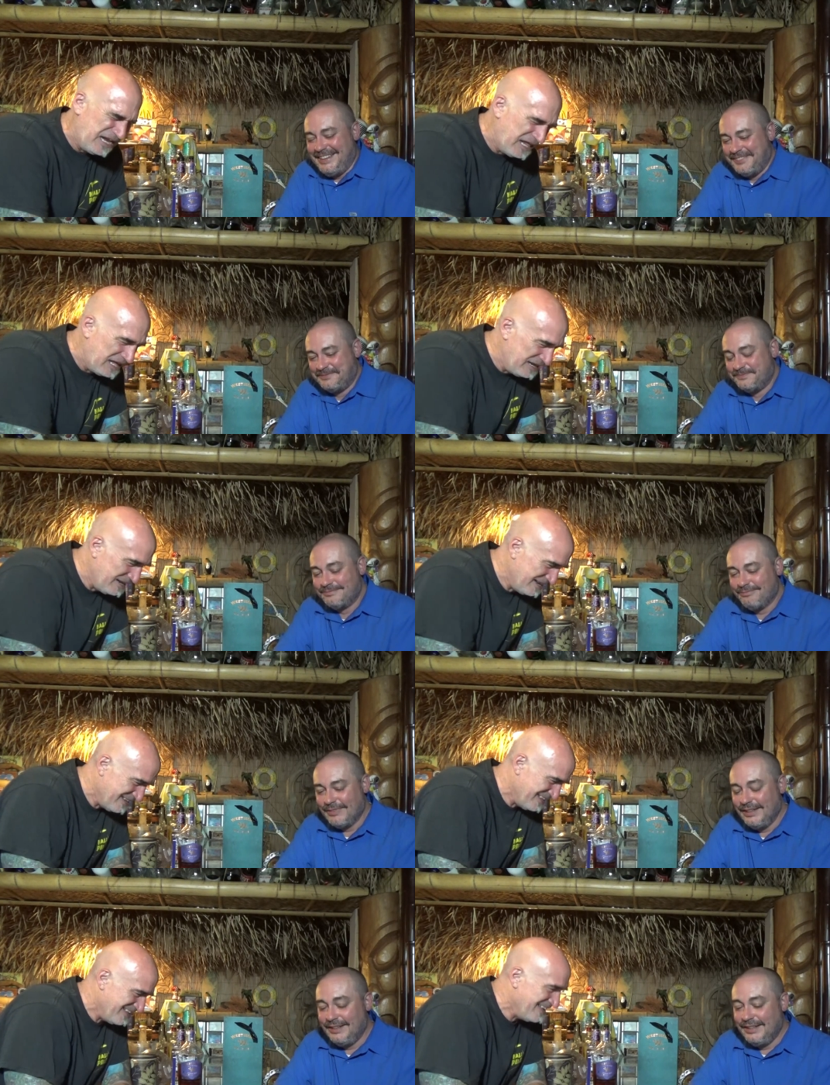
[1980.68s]
Speaker 1: eat it.
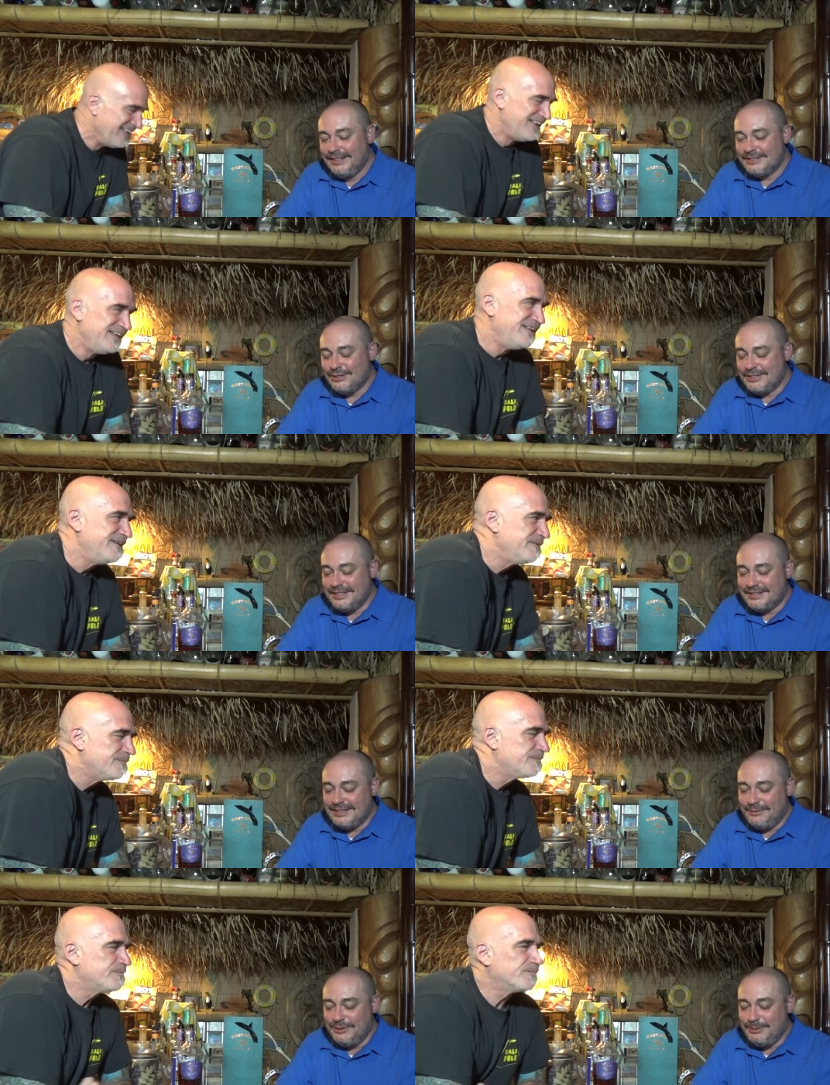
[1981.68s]
So I see
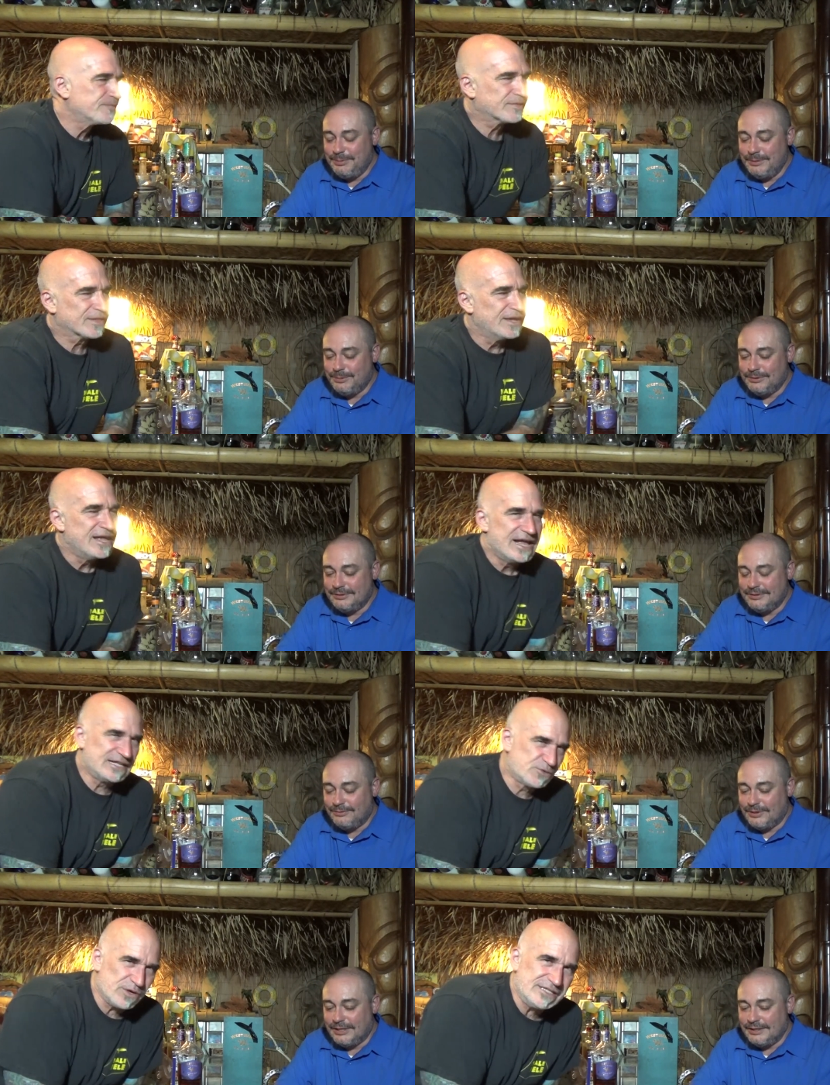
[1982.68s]
70 people.
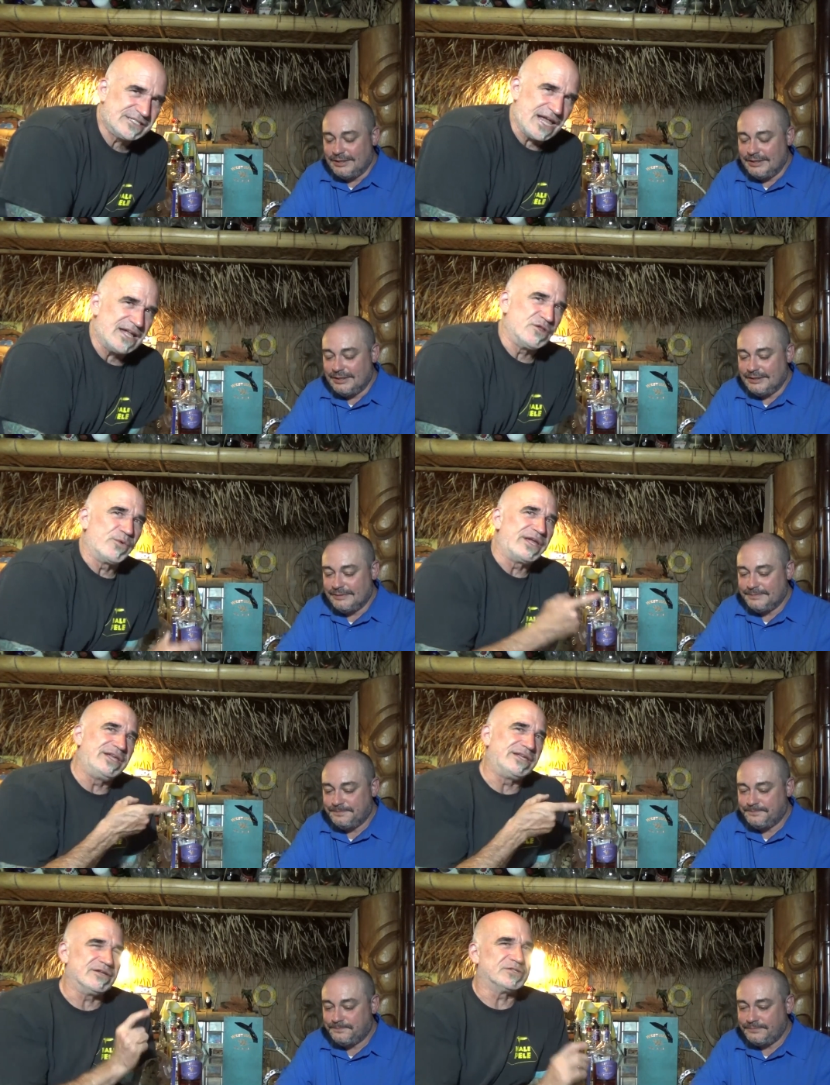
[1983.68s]
it's
Speaker 2: really sad the way
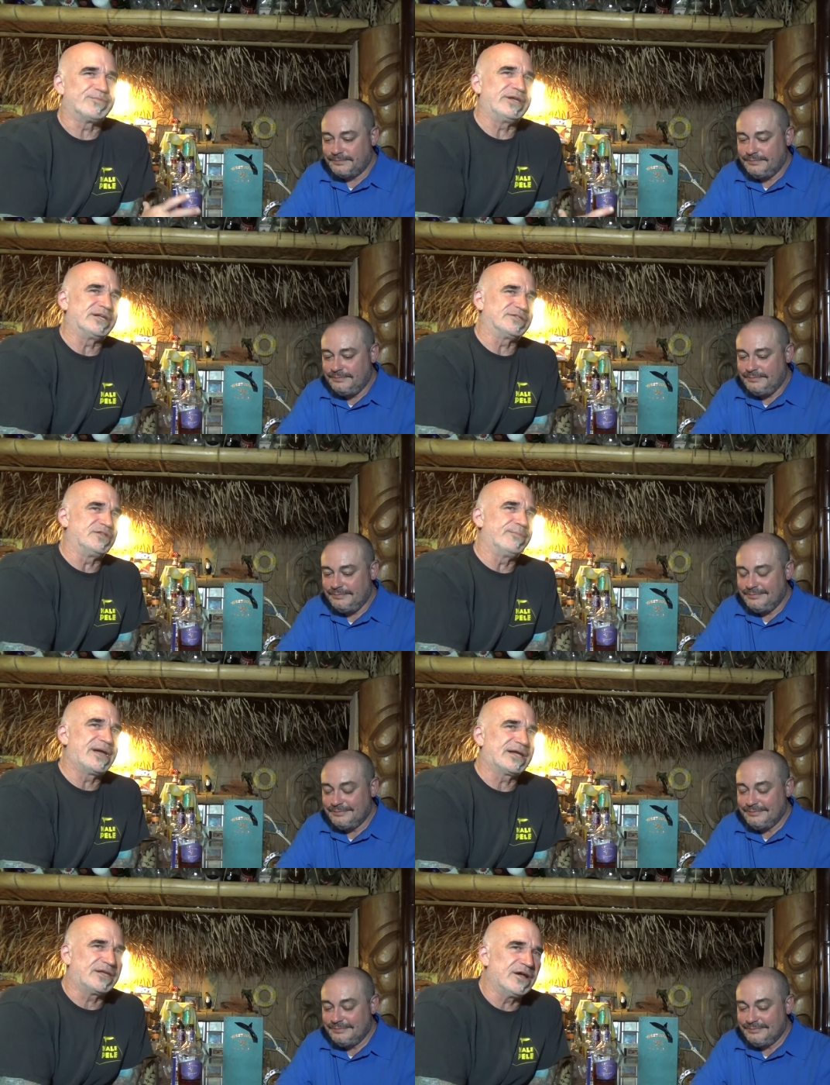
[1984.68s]
he kills pigs in the
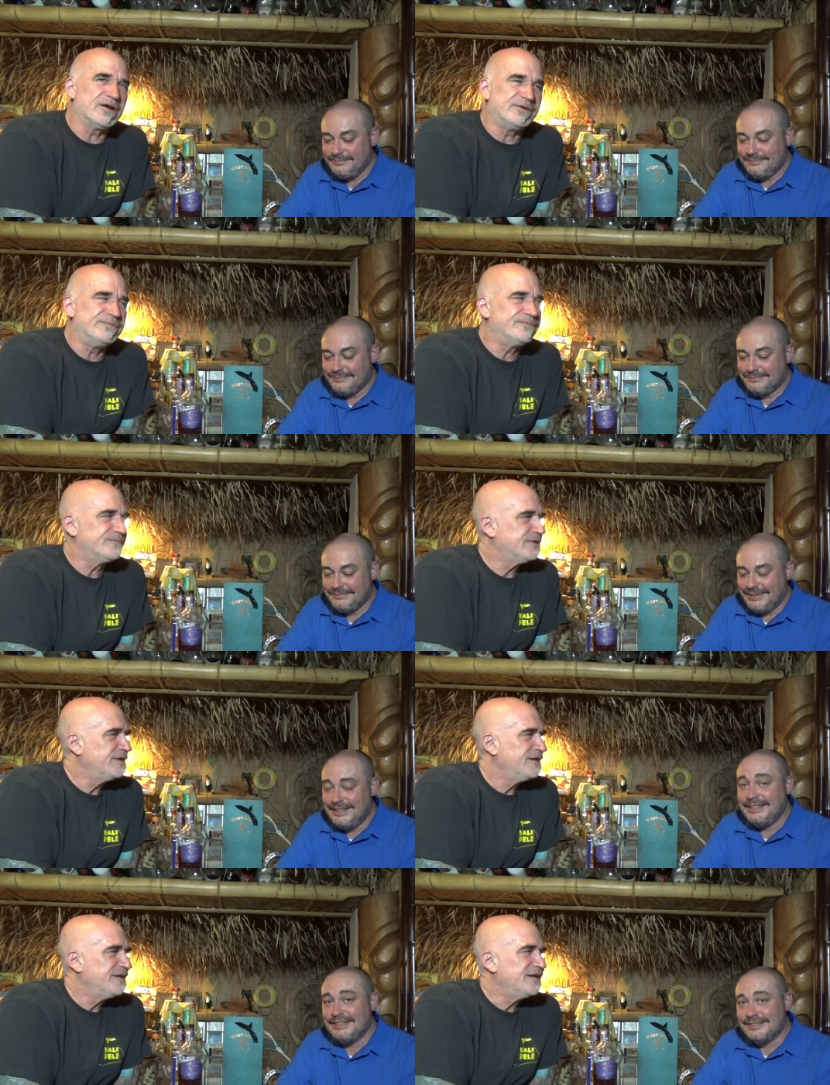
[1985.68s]
backyard.
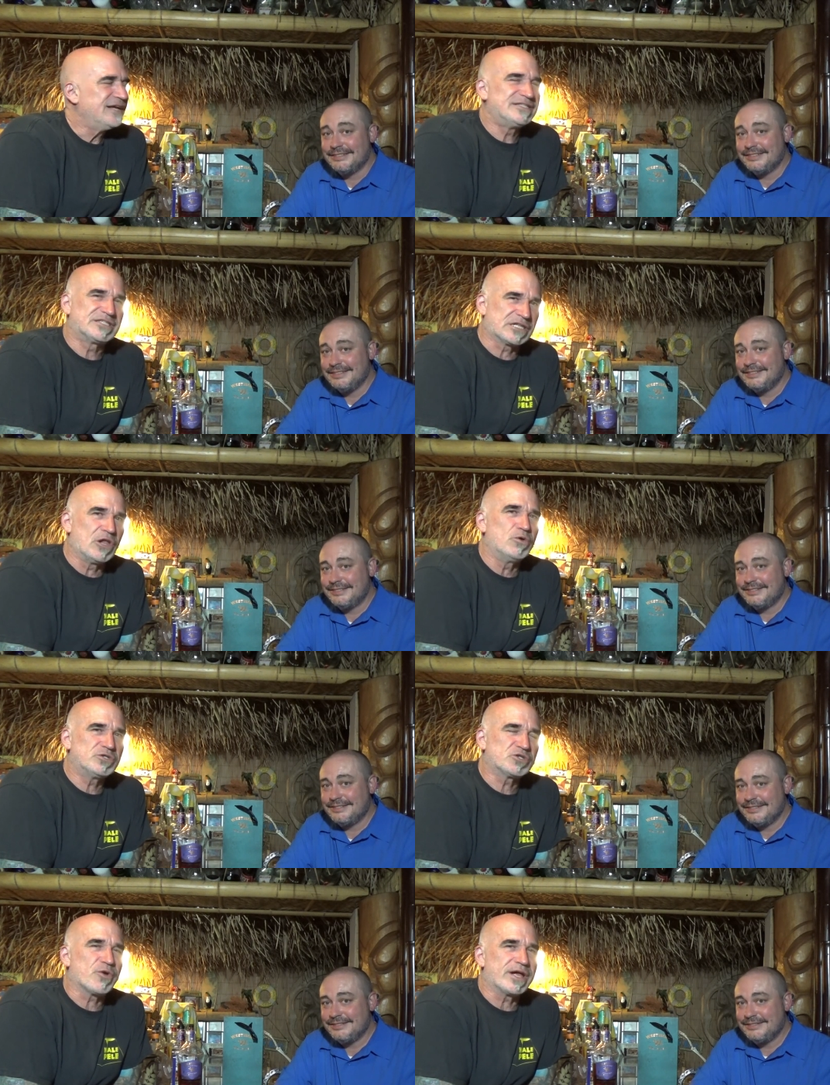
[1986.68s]
It is. It's
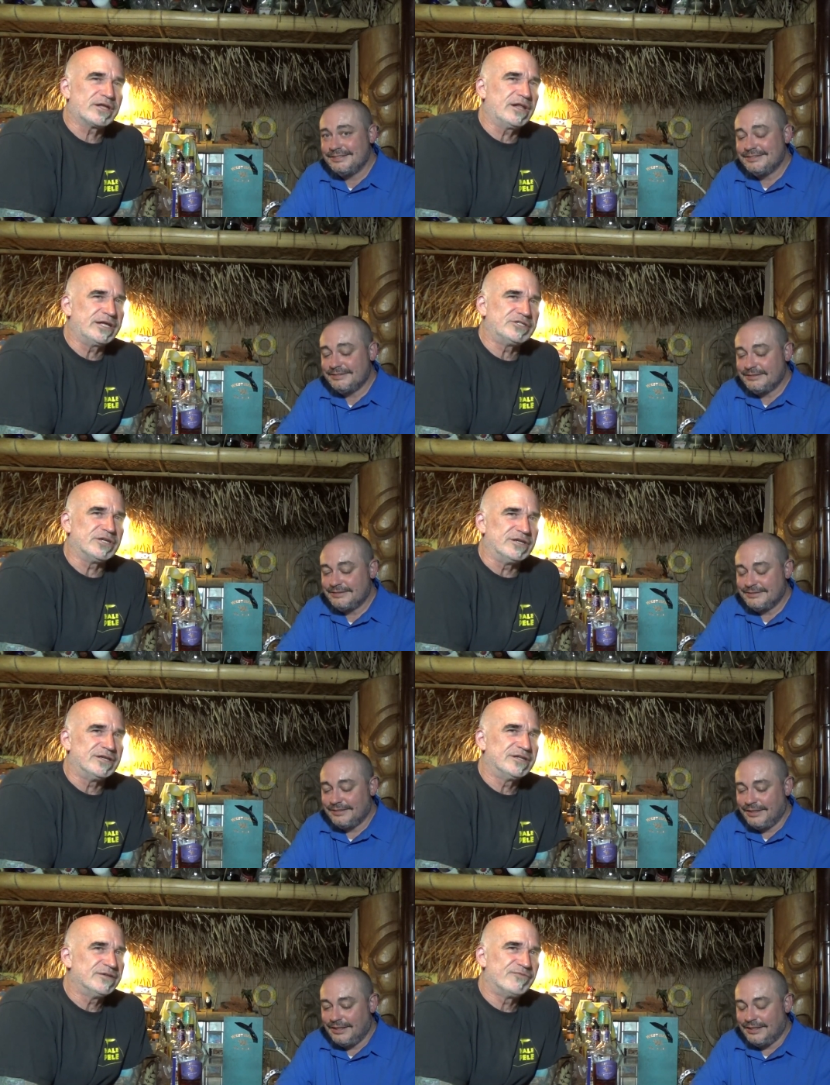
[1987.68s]
slow strangulation.
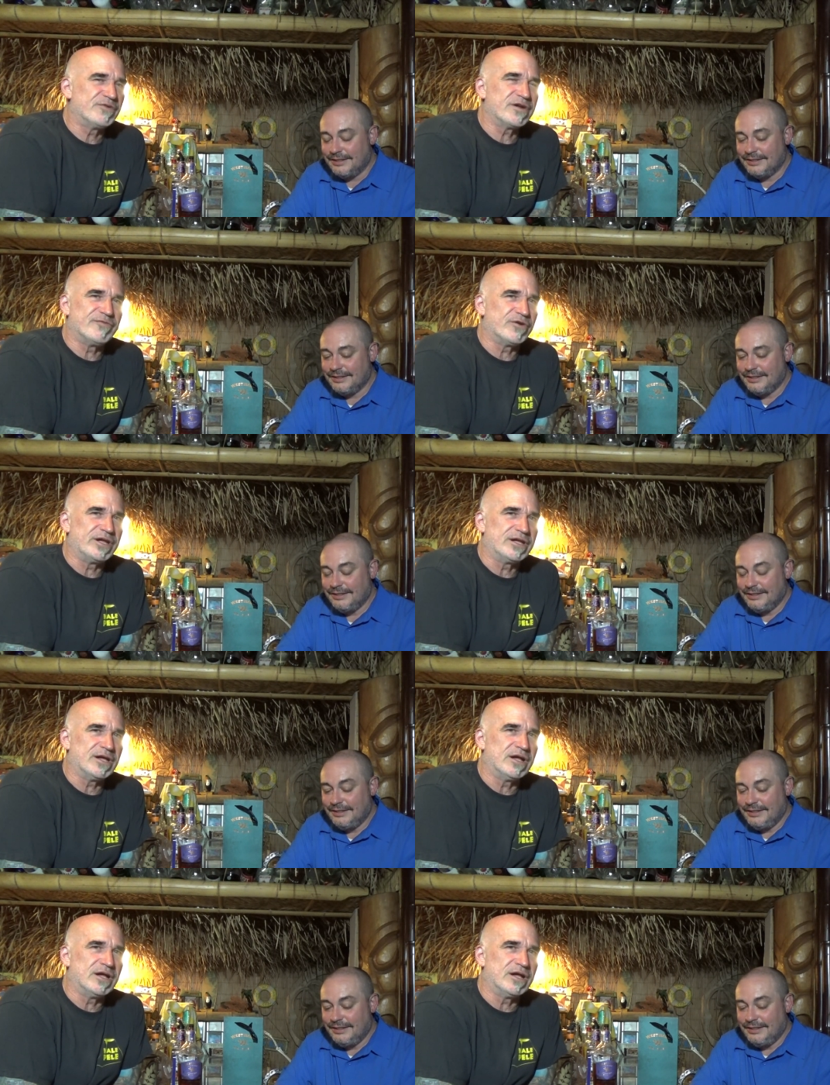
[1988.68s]
Yeah. Very, very